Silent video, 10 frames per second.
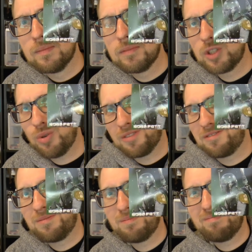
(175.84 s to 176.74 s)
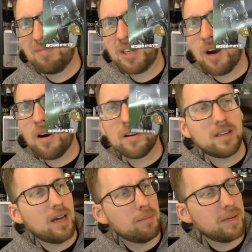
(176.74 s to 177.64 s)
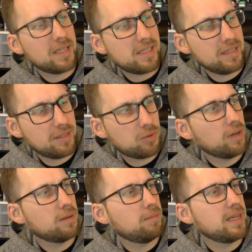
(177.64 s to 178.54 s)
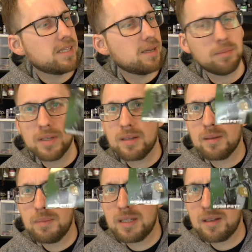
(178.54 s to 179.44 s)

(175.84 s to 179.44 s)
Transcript: sort of card, I'm guessing they're trying to make something a bit